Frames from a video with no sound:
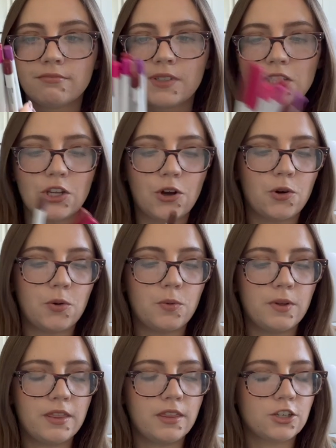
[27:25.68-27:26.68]

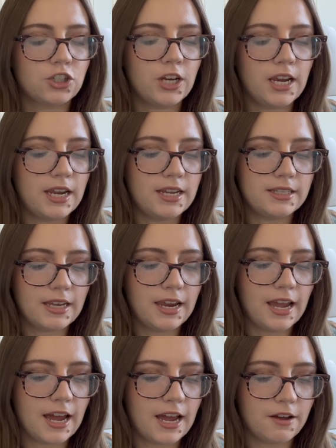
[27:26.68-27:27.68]
So the shades I
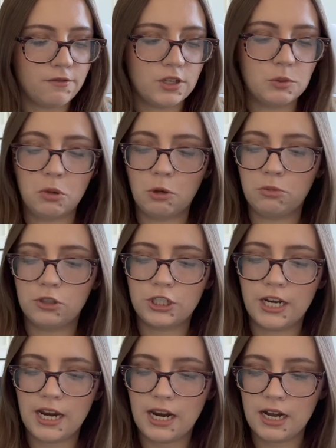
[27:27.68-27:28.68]
have, this purple
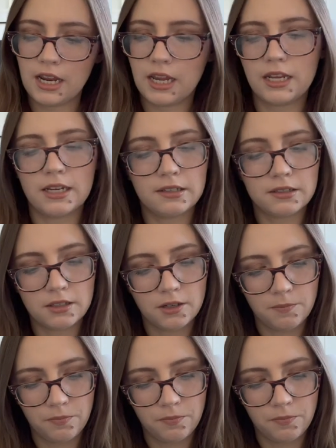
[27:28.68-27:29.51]
shade is